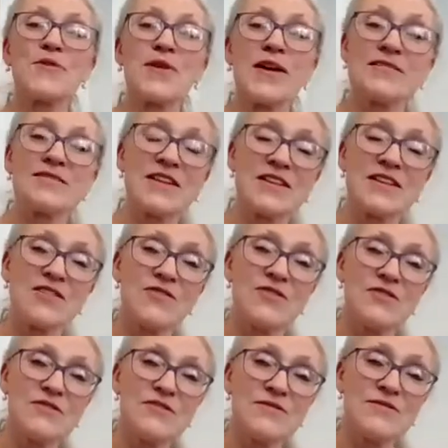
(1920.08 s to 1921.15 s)
the ground, get it
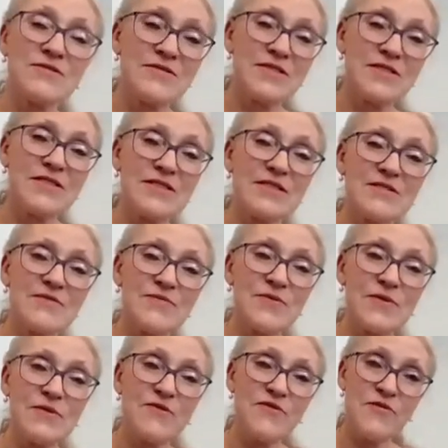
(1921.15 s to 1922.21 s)
all
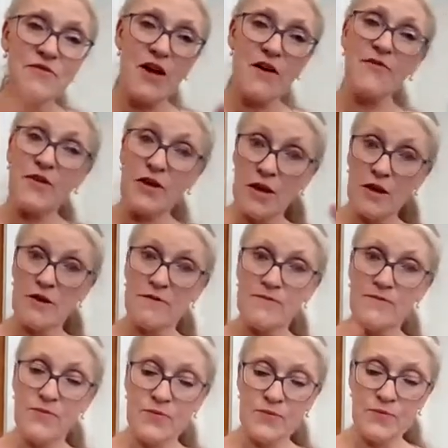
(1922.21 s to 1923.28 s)
fluffy,
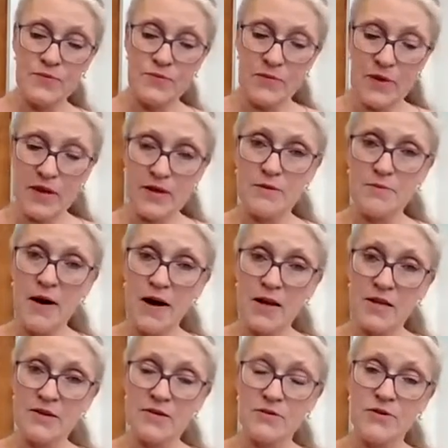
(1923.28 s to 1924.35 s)
like the
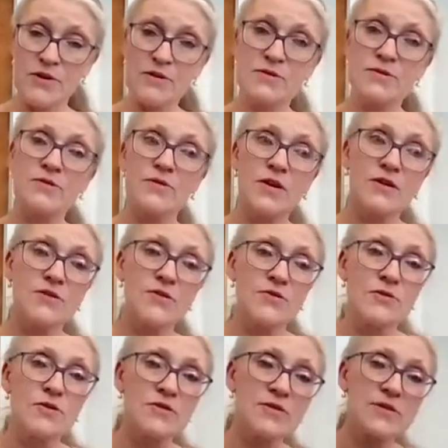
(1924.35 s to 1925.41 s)
potting soil, so that
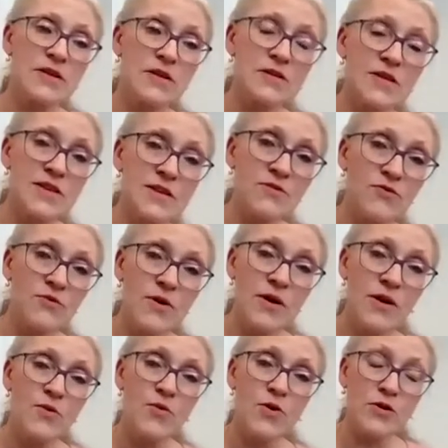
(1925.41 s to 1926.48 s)
your little seeds can
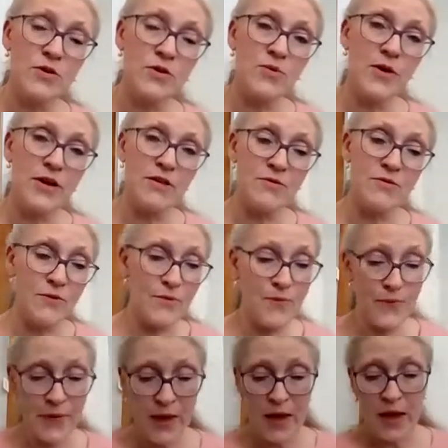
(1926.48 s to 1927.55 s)
work their way through.
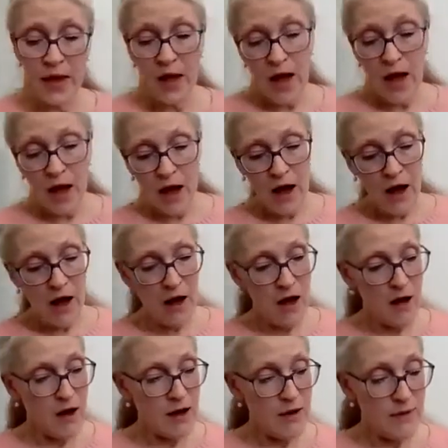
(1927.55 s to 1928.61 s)

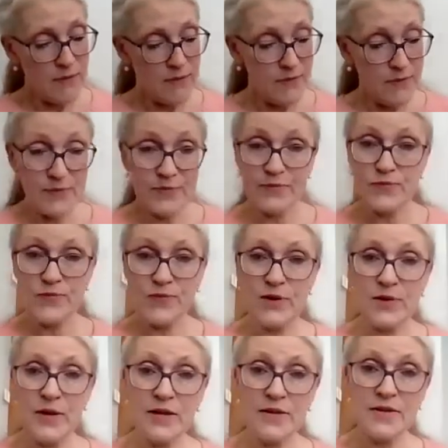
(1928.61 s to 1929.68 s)
So
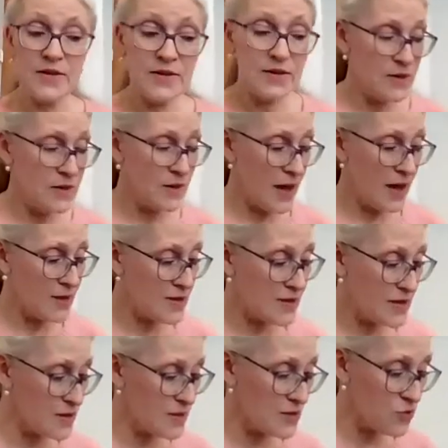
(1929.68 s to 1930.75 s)
that's
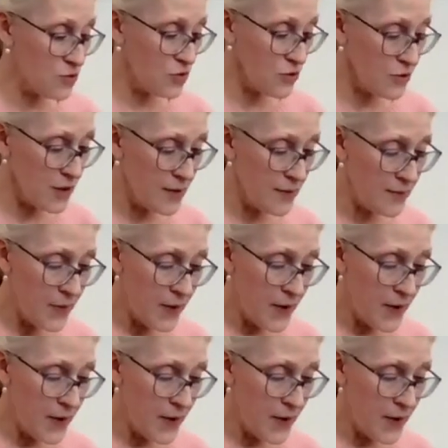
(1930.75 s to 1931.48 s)
the story.